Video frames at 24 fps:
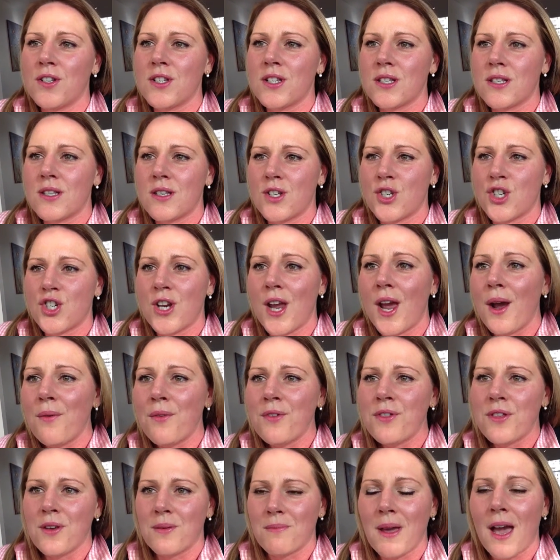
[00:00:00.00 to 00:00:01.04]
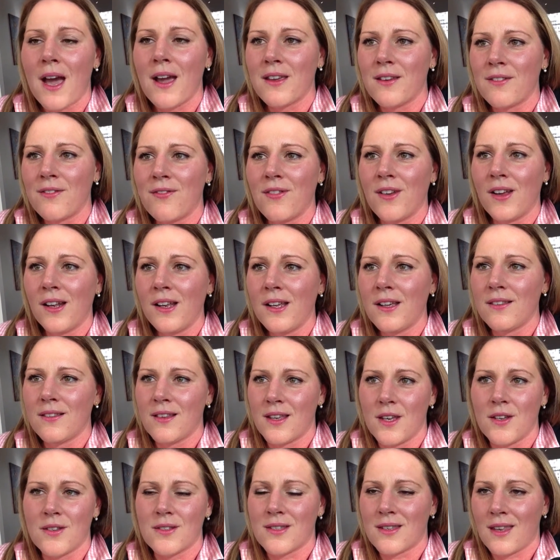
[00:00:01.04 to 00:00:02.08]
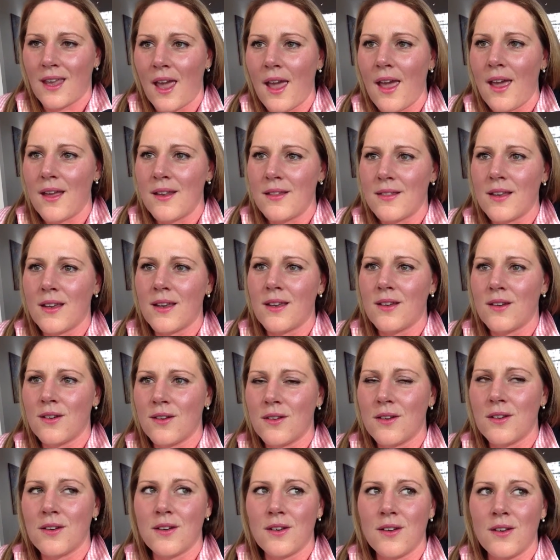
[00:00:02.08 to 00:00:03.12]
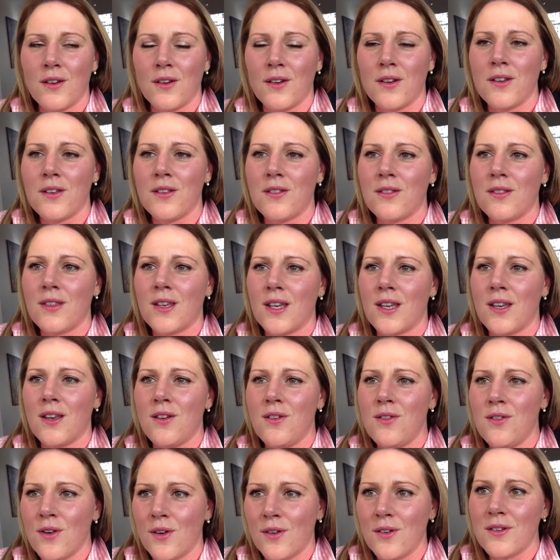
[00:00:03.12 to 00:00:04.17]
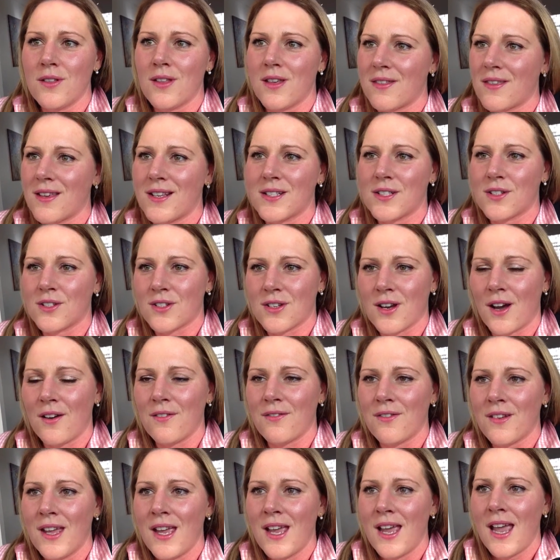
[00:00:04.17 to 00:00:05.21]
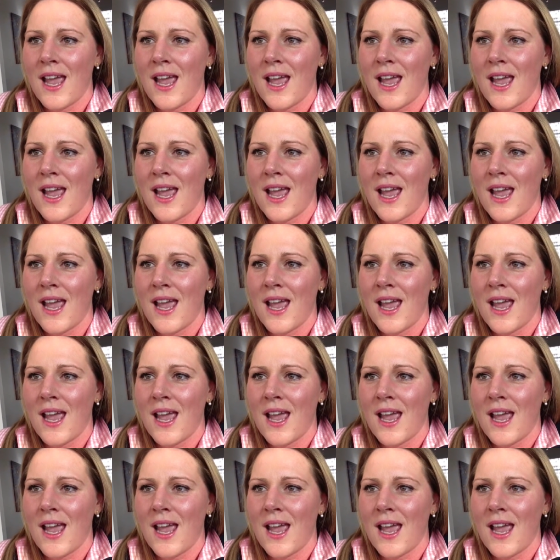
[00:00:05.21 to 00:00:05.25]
just share with them how you're feeling, that you're scared, that you know that things are tough.